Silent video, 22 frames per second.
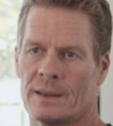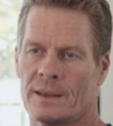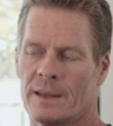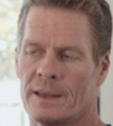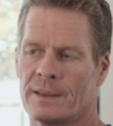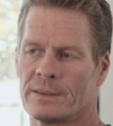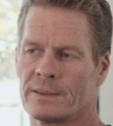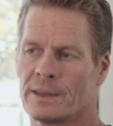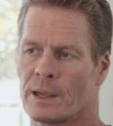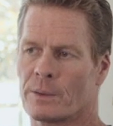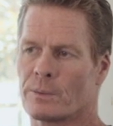
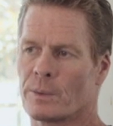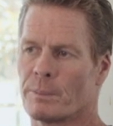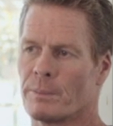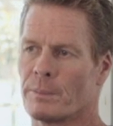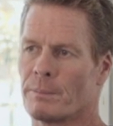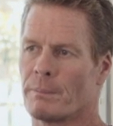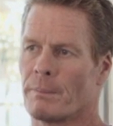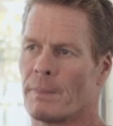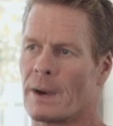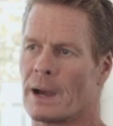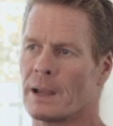It's like
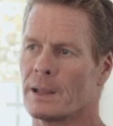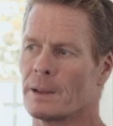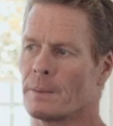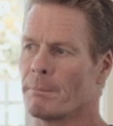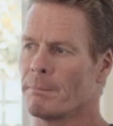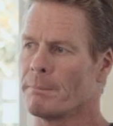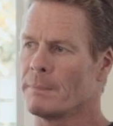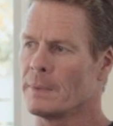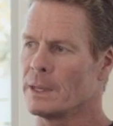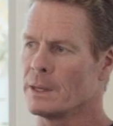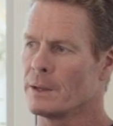when
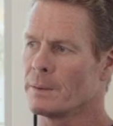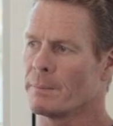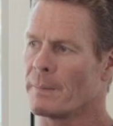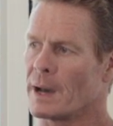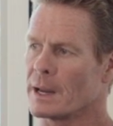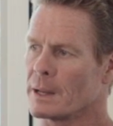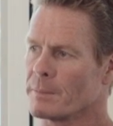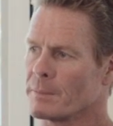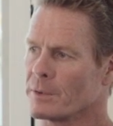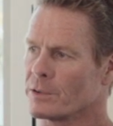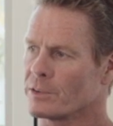
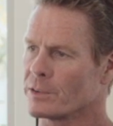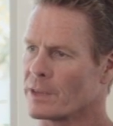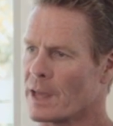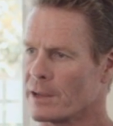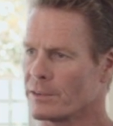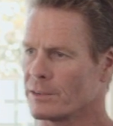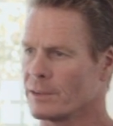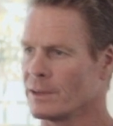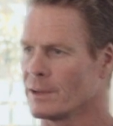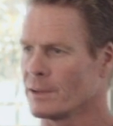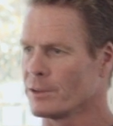Miyamati
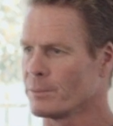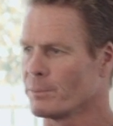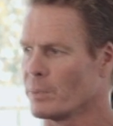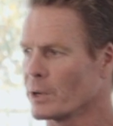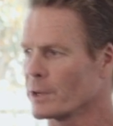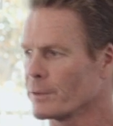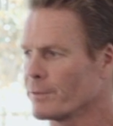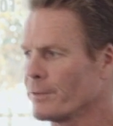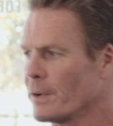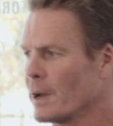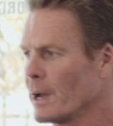Musashi in his
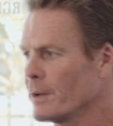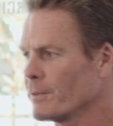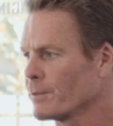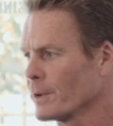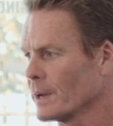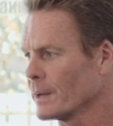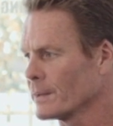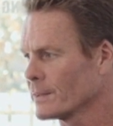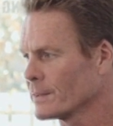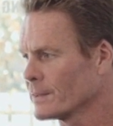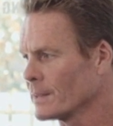Book of 5
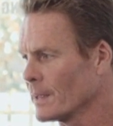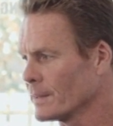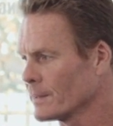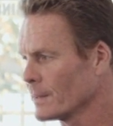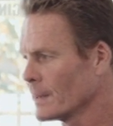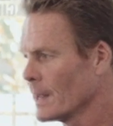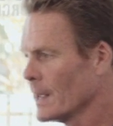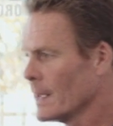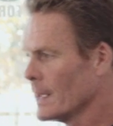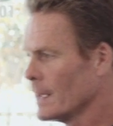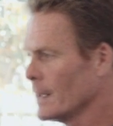Rings
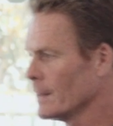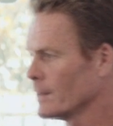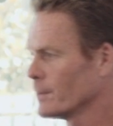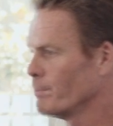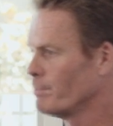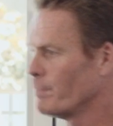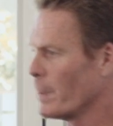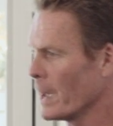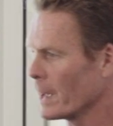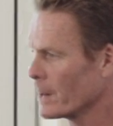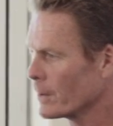says it's
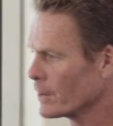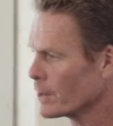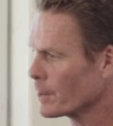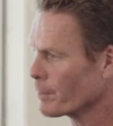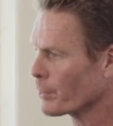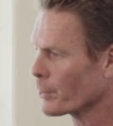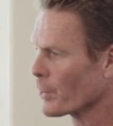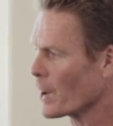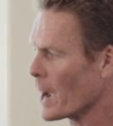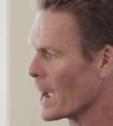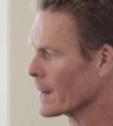better to
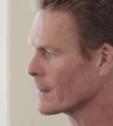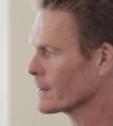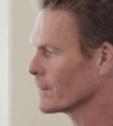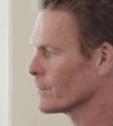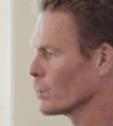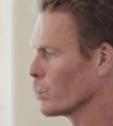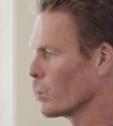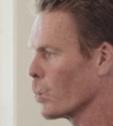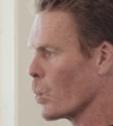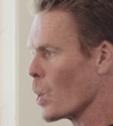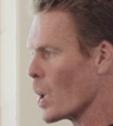
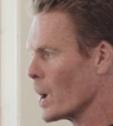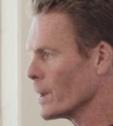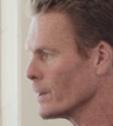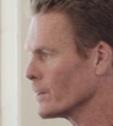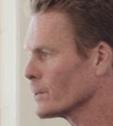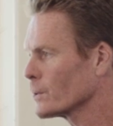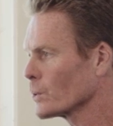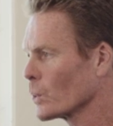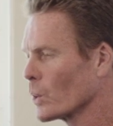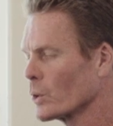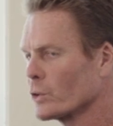practice 1
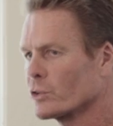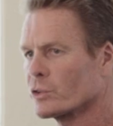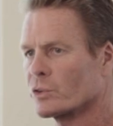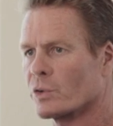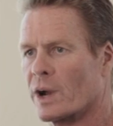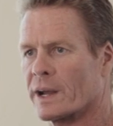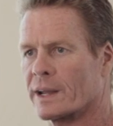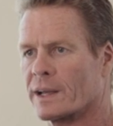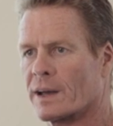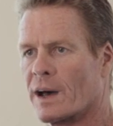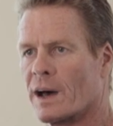sword
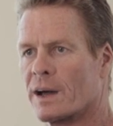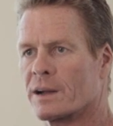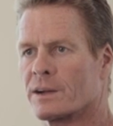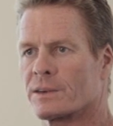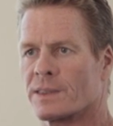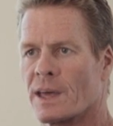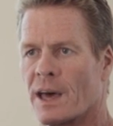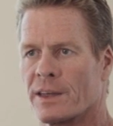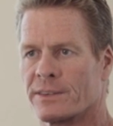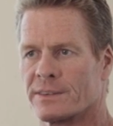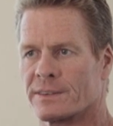strike
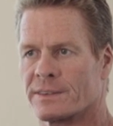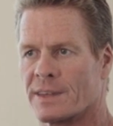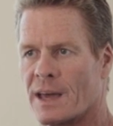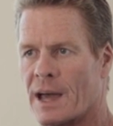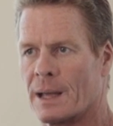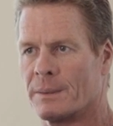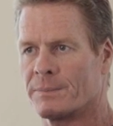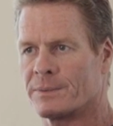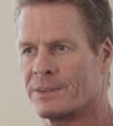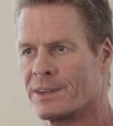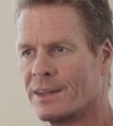100,000
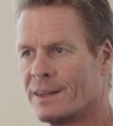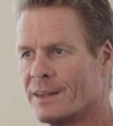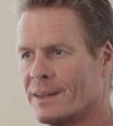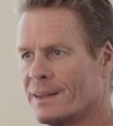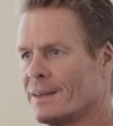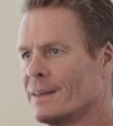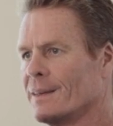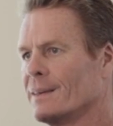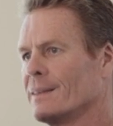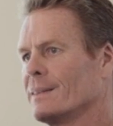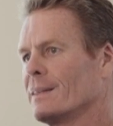times
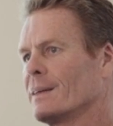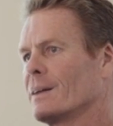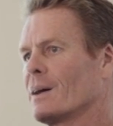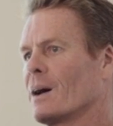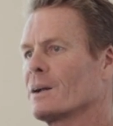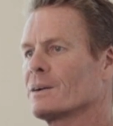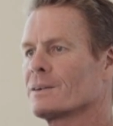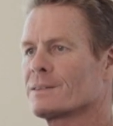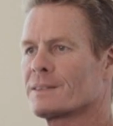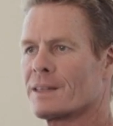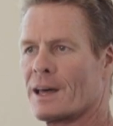than
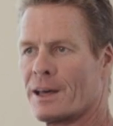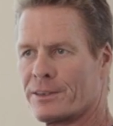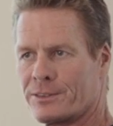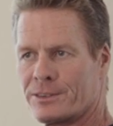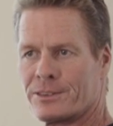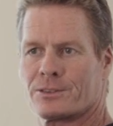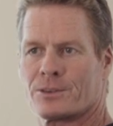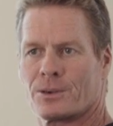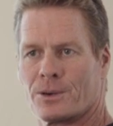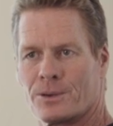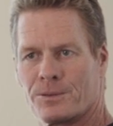
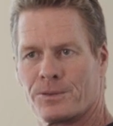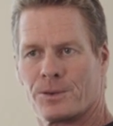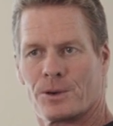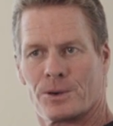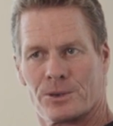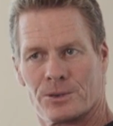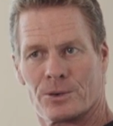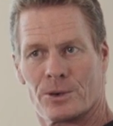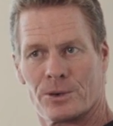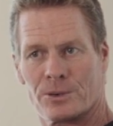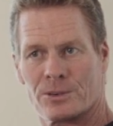100,000
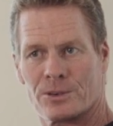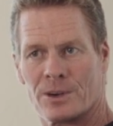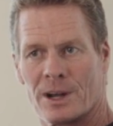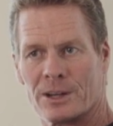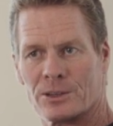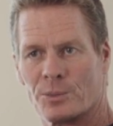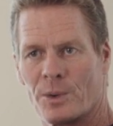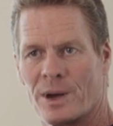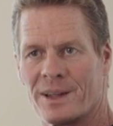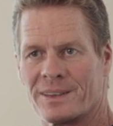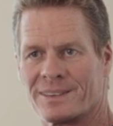sword
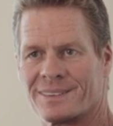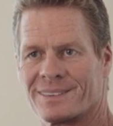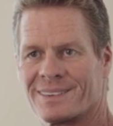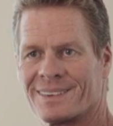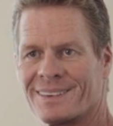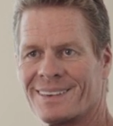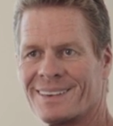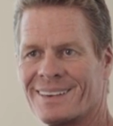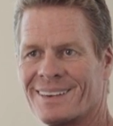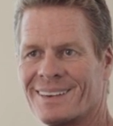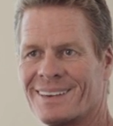strikes once.
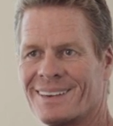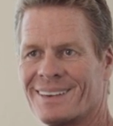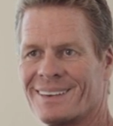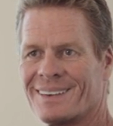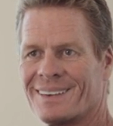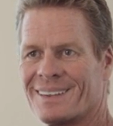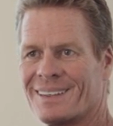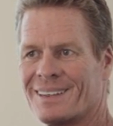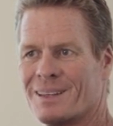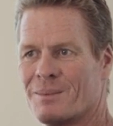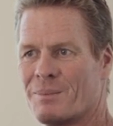
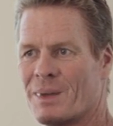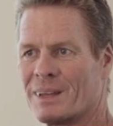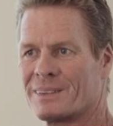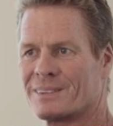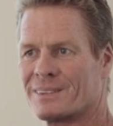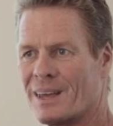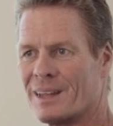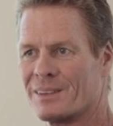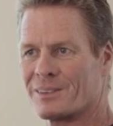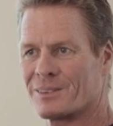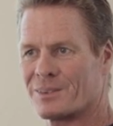It makes
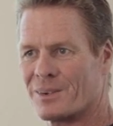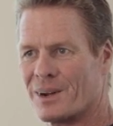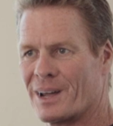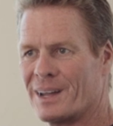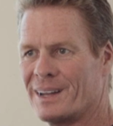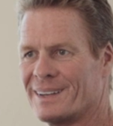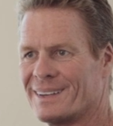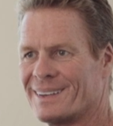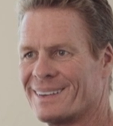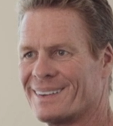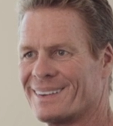sense,
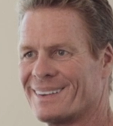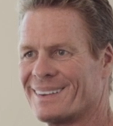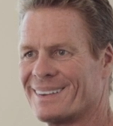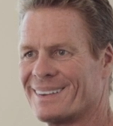right?